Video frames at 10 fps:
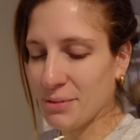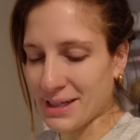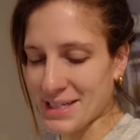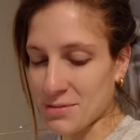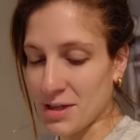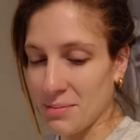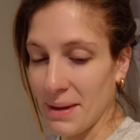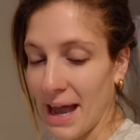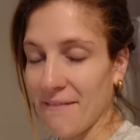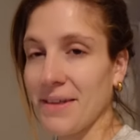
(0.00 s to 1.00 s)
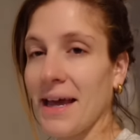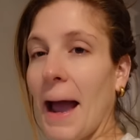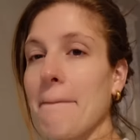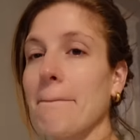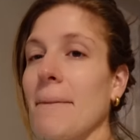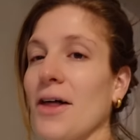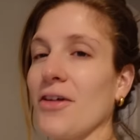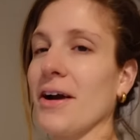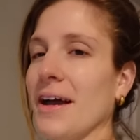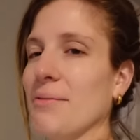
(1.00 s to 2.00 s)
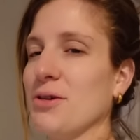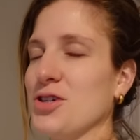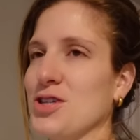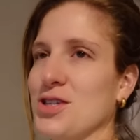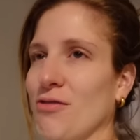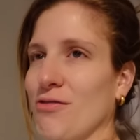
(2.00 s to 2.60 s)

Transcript: when he's with me, I feel like I mother him, which is so